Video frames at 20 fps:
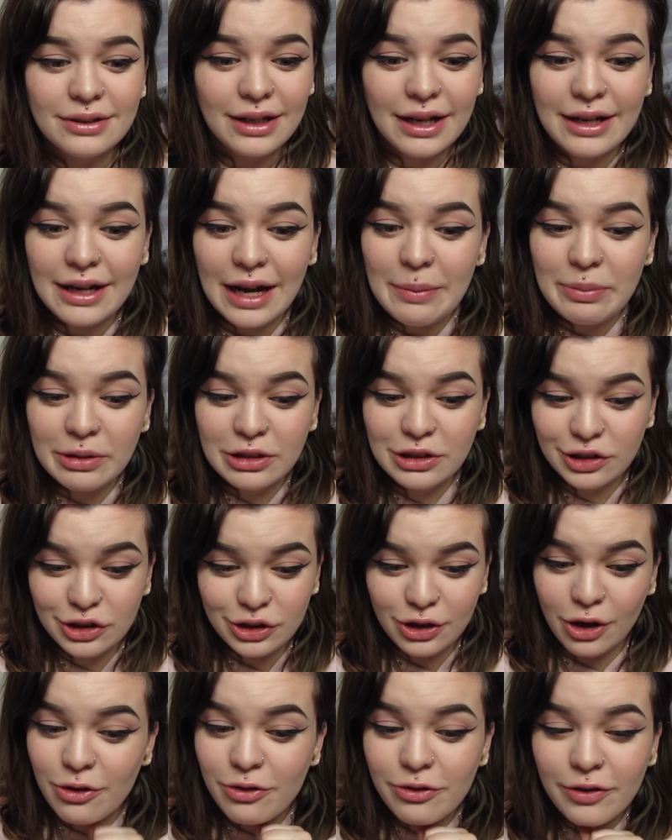It happened
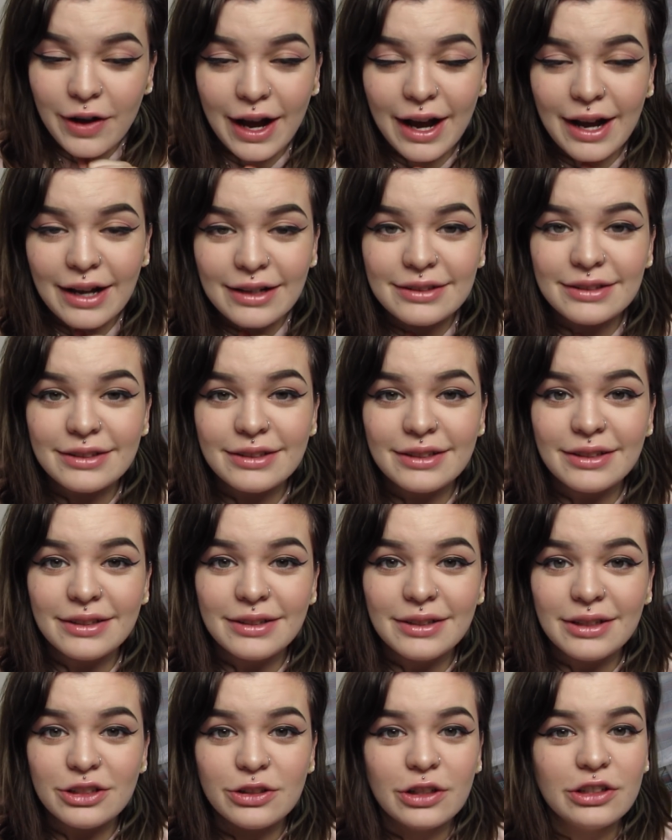so fast,
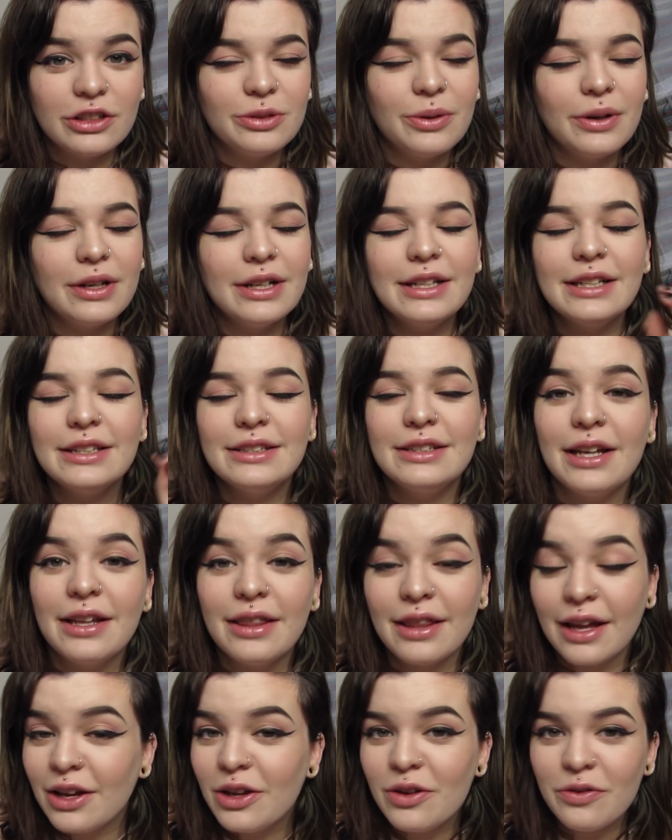so I just wanted to say
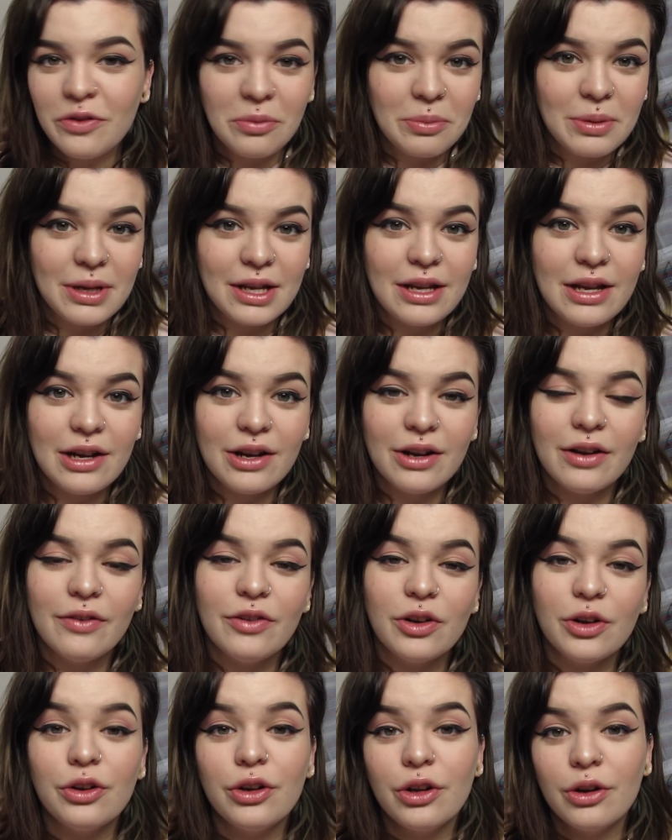thank you for being here
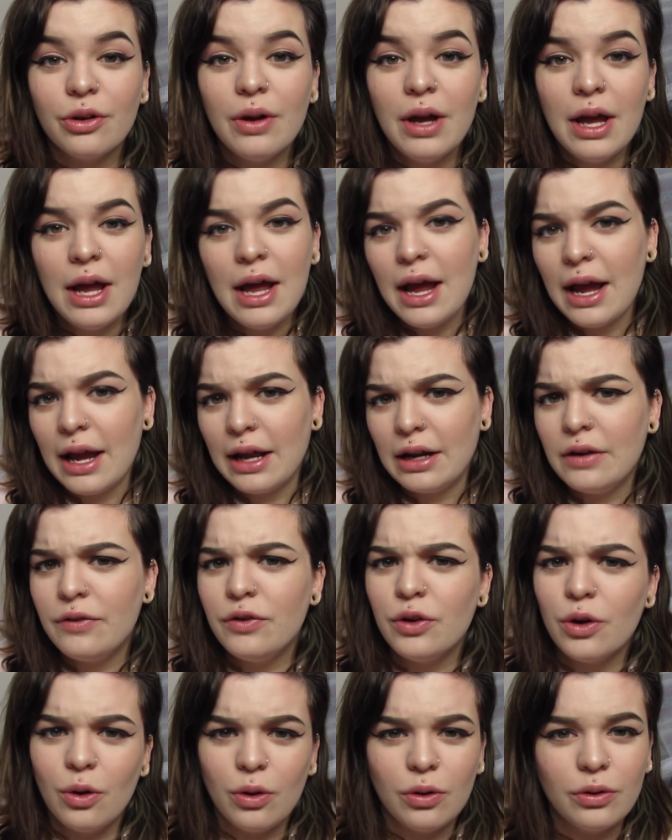if you're new, and if
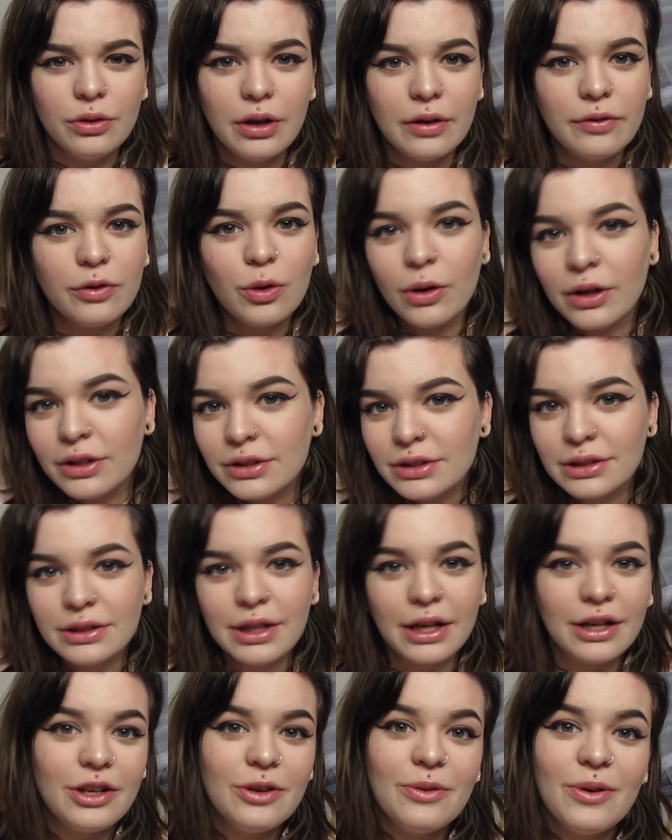you're old, of course,
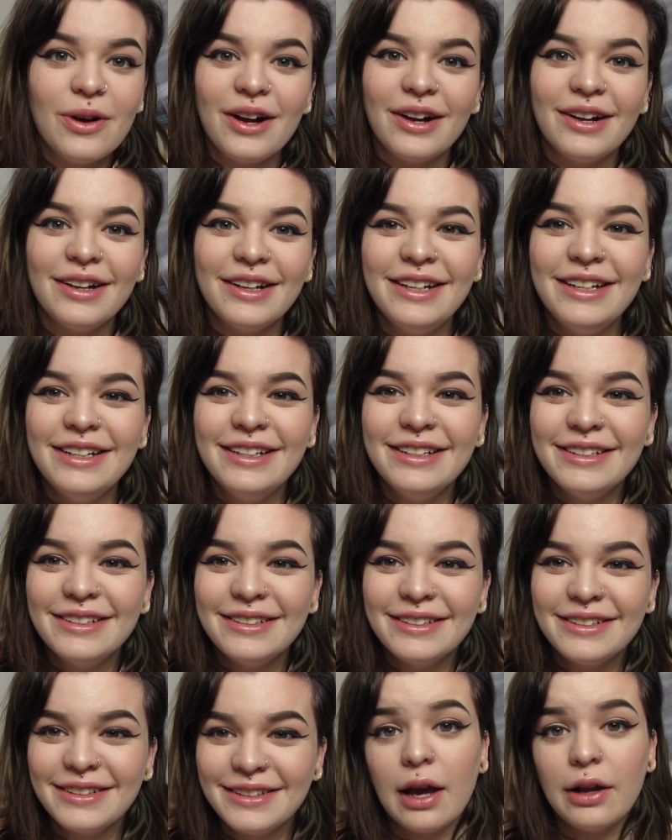thank you all.
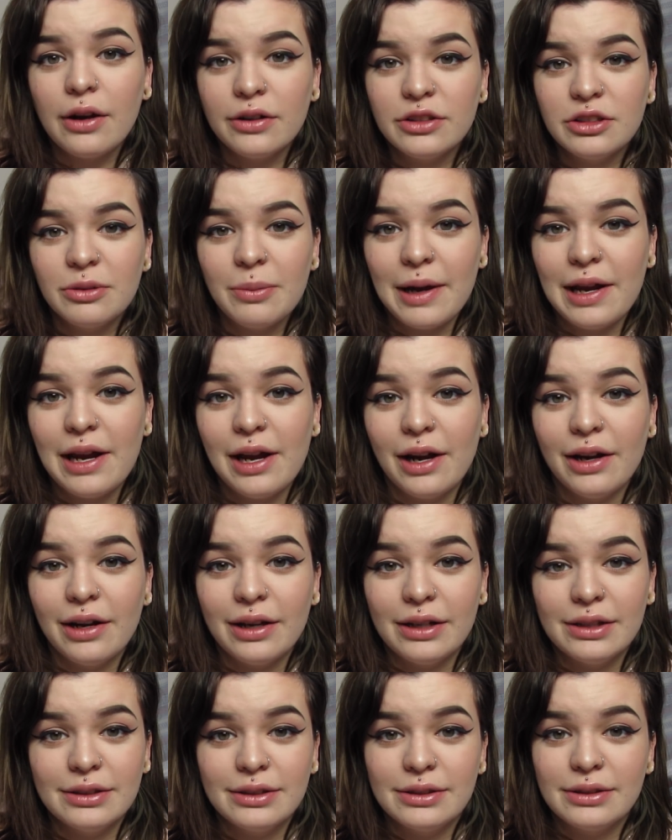And also, my hair
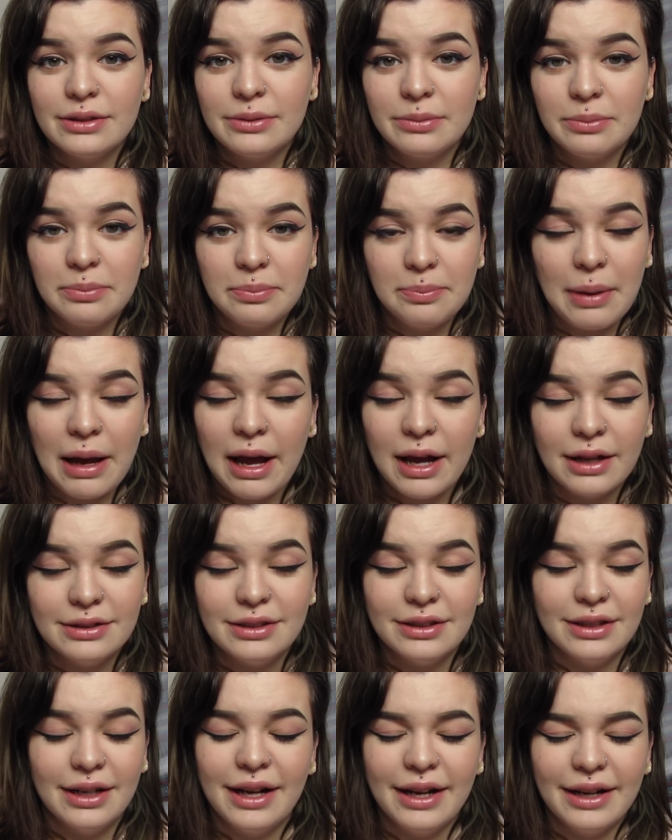is bad
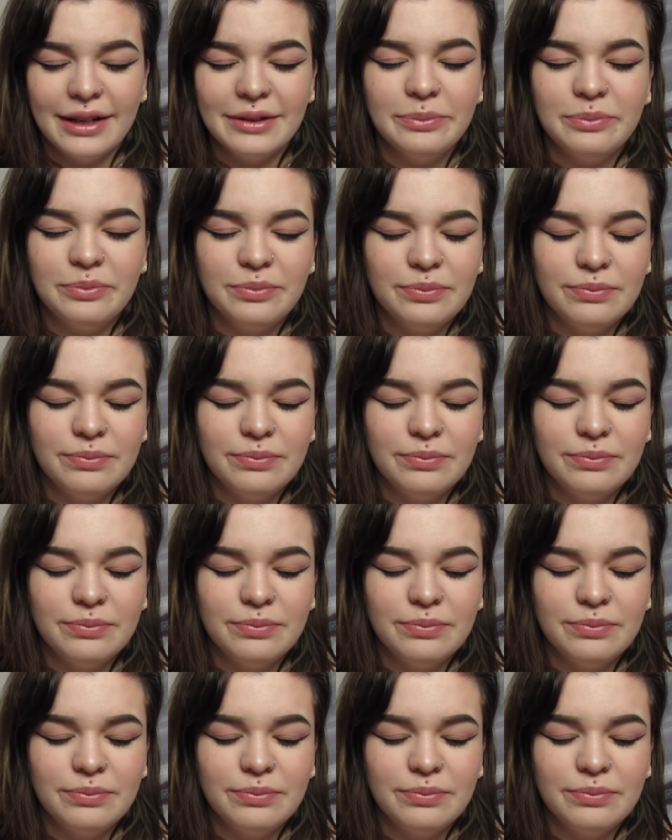today.